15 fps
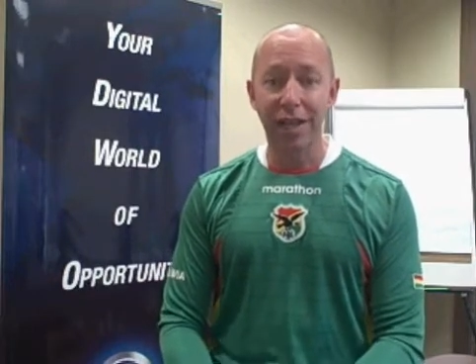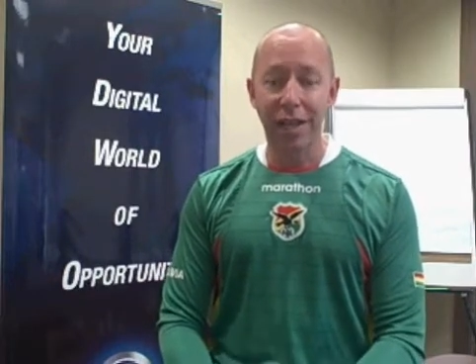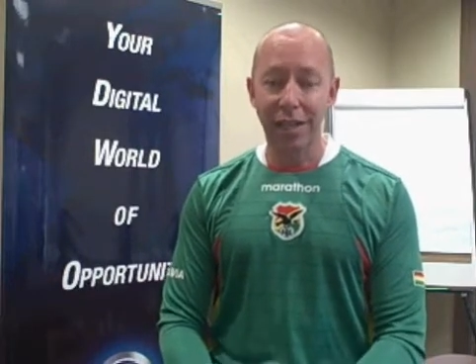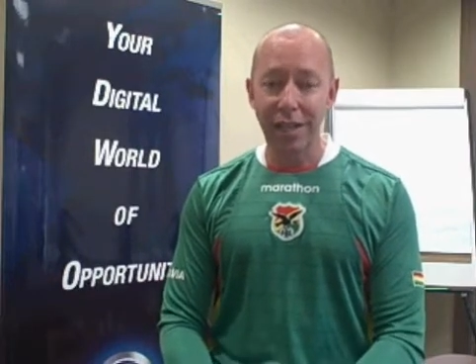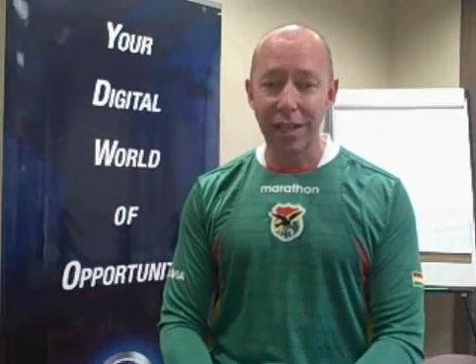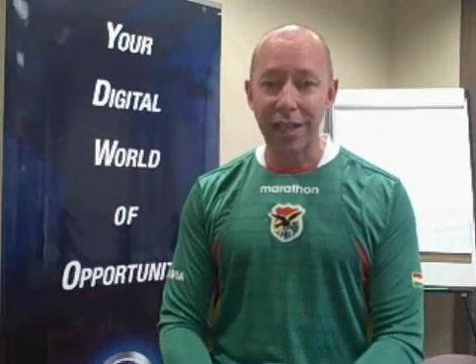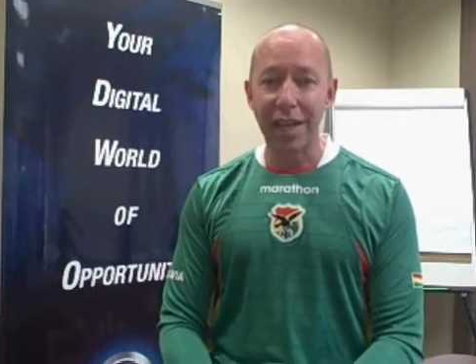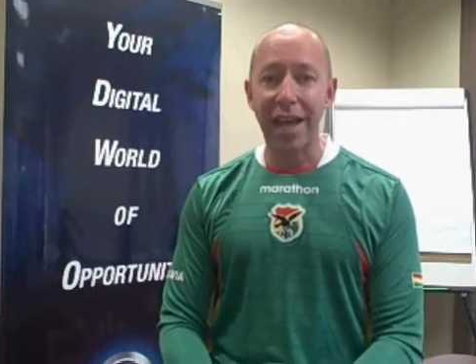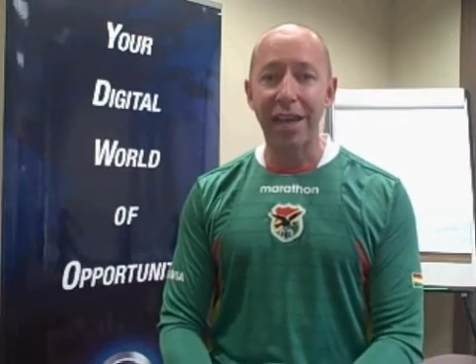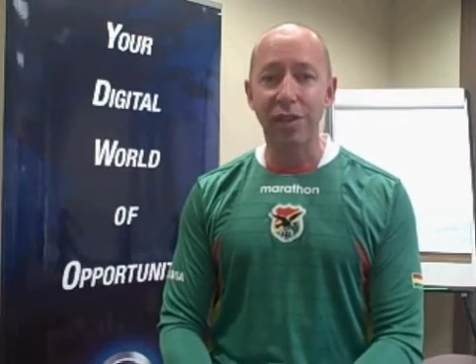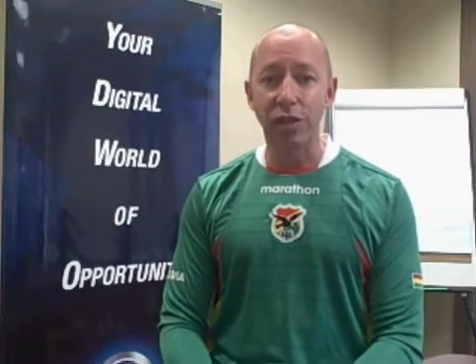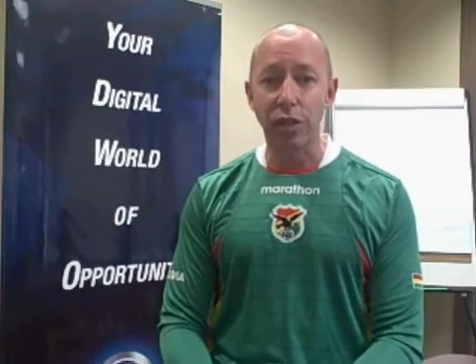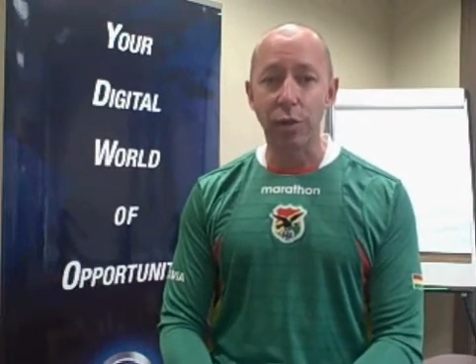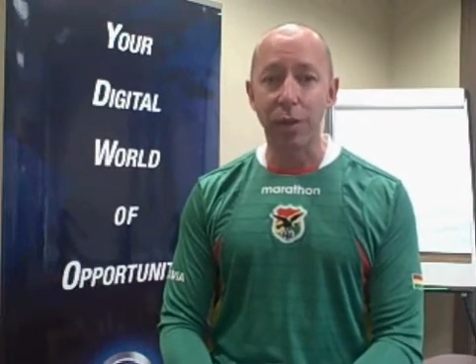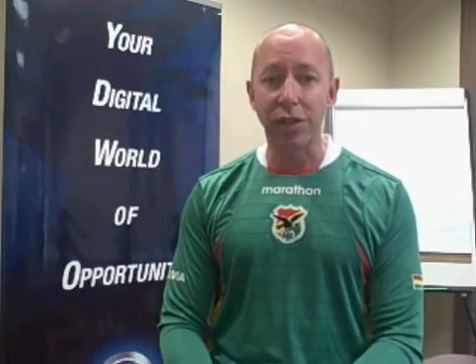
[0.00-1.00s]
And then they
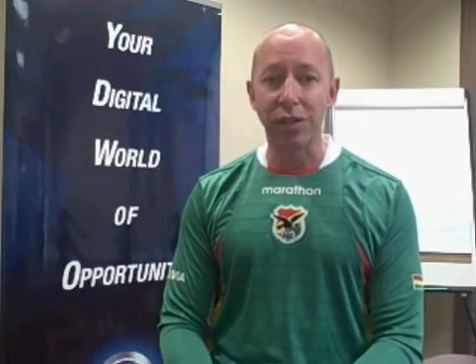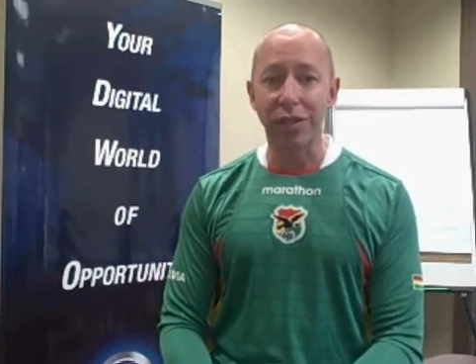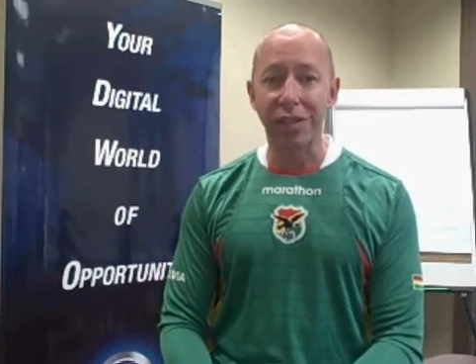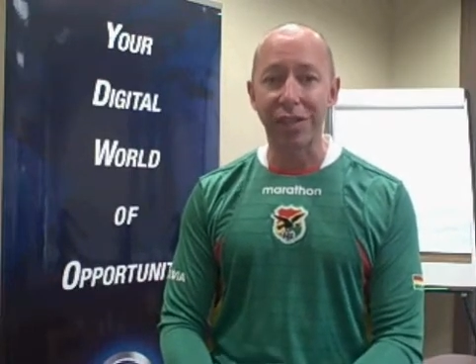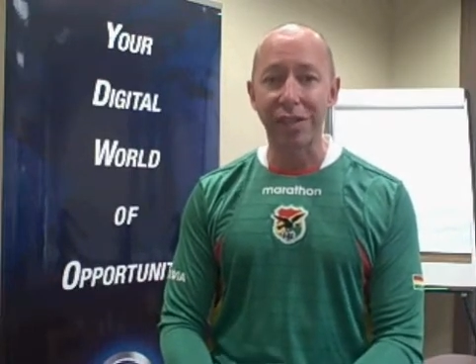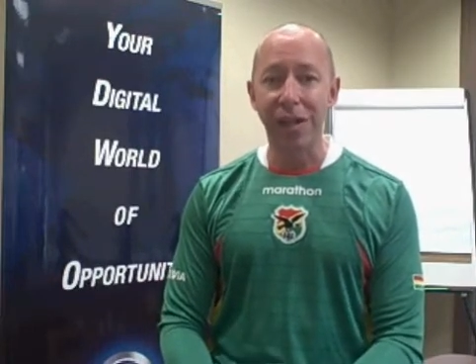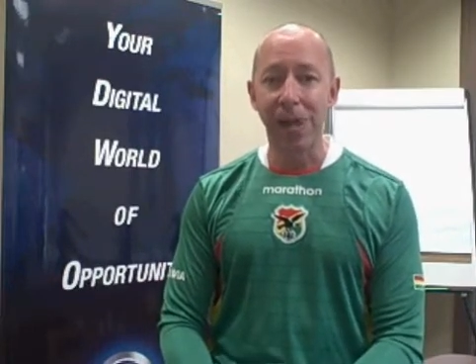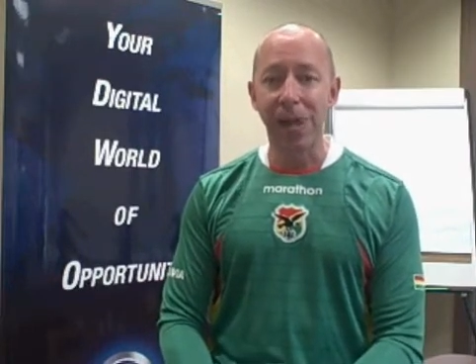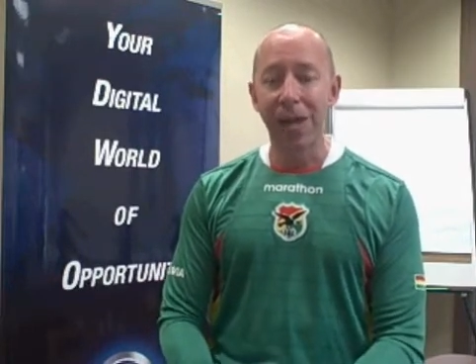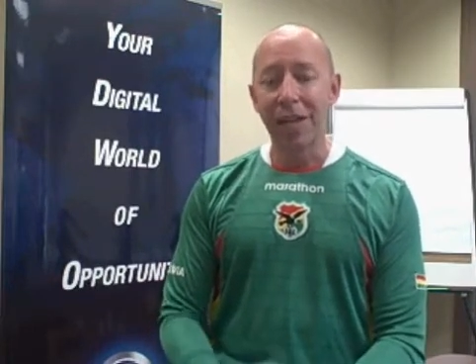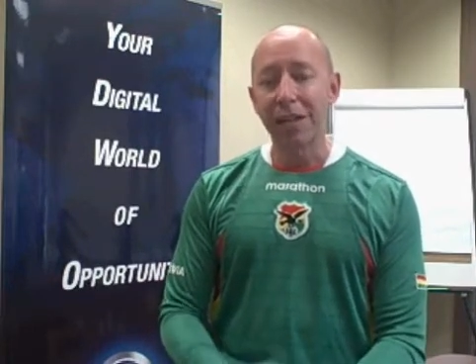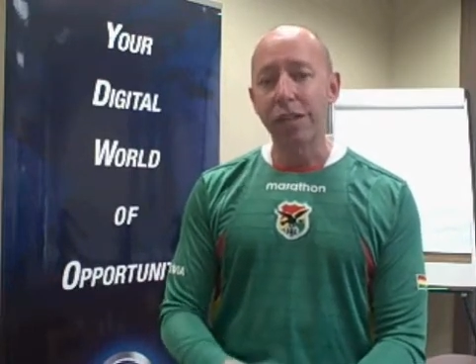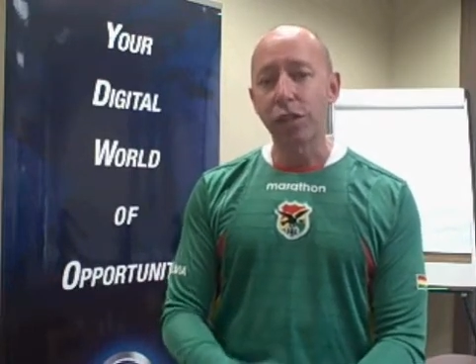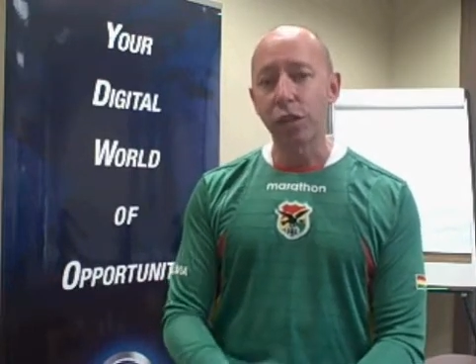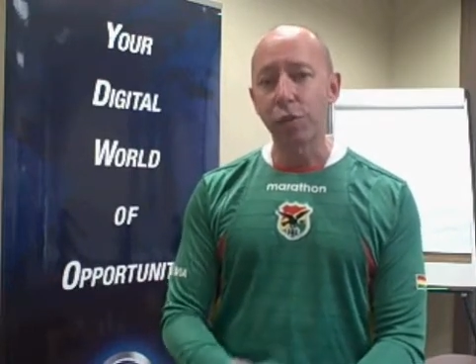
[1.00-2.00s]
ask the questions.
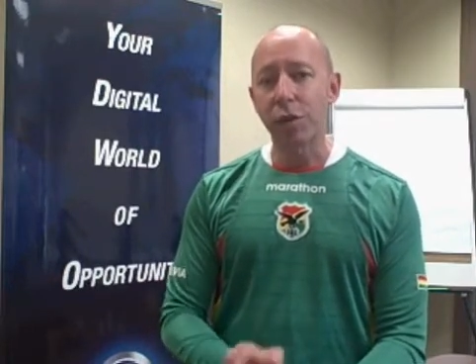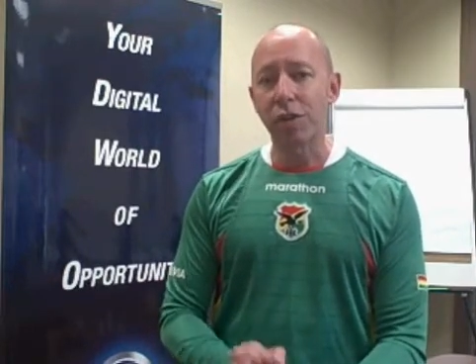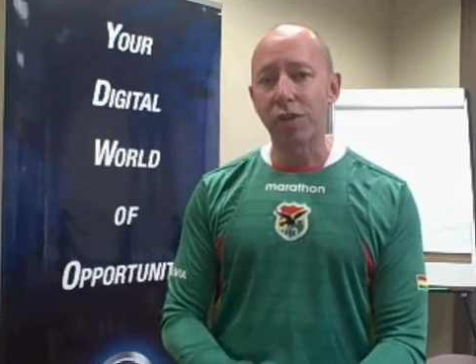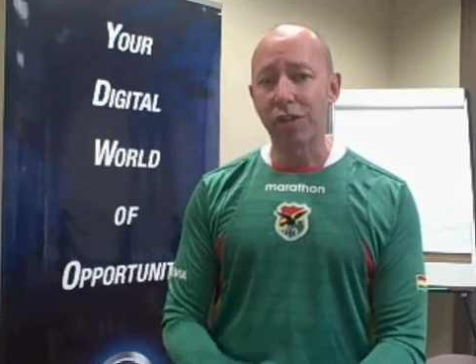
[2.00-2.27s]
This is where